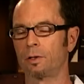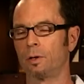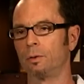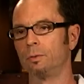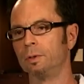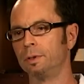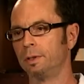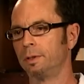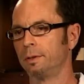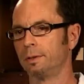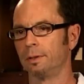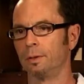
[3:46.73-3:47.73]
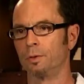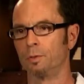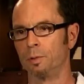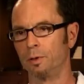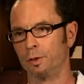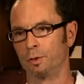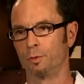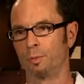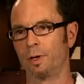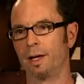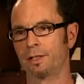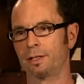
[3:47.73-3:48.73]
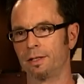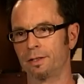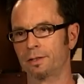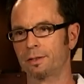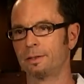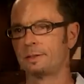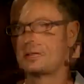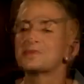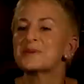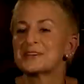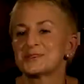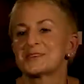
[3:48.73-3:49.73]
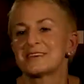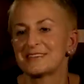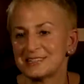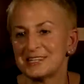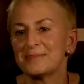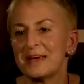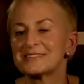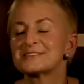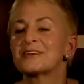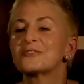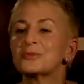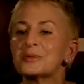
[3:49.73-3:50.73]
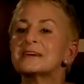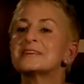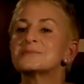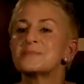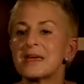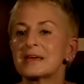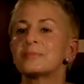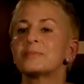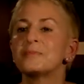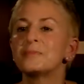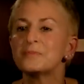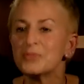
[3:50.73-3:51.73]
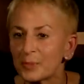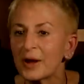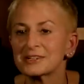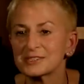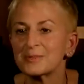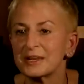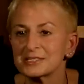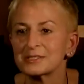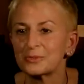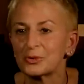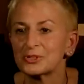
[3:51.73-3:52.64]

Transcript: on, on the political process. The biggest thing that TMA has done for me is make the practice of medicine more